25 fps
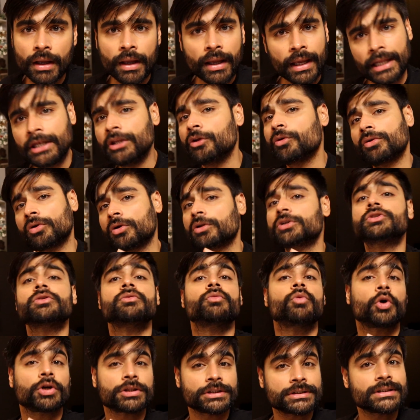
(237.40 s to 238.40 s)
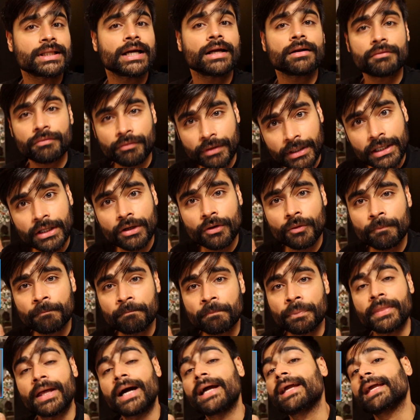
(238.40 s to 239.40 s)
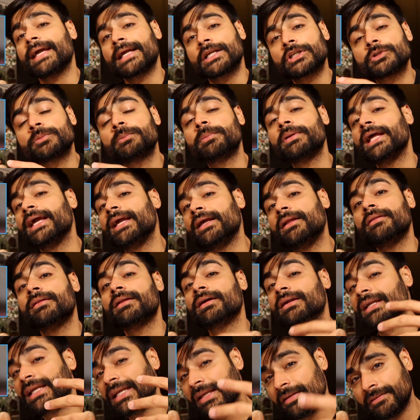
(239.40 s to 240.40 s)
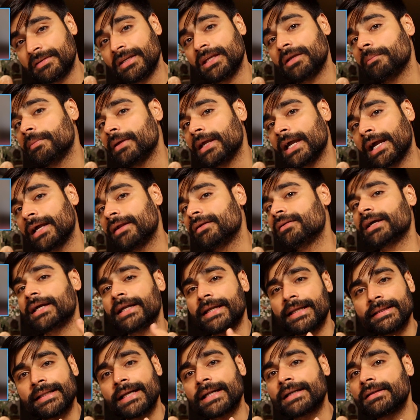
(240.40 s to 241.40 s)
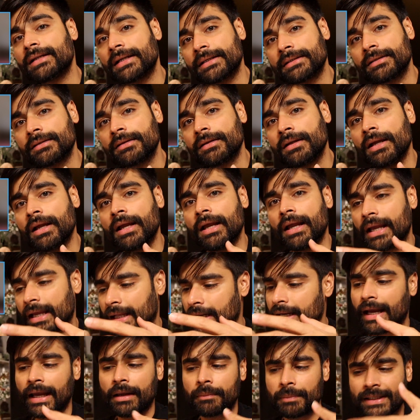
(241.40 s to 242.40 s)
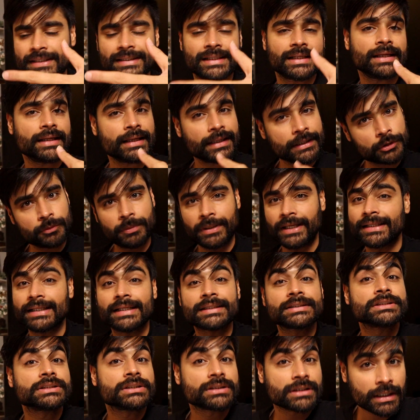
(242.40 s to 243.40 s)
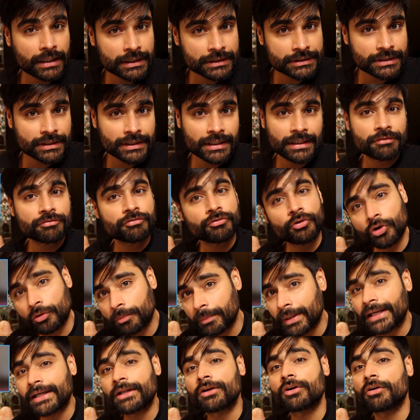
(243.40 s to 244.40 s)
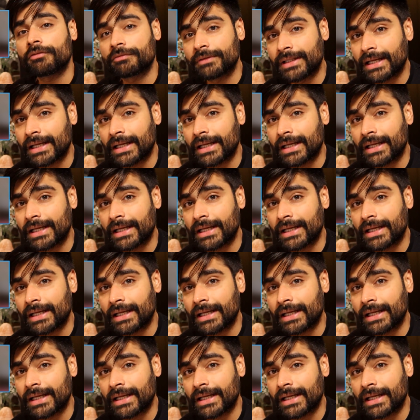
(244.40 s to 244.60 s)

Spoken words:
And you can also watch that video. I explain the reasoning behind writing that letter and I basically explain the structure and formatting of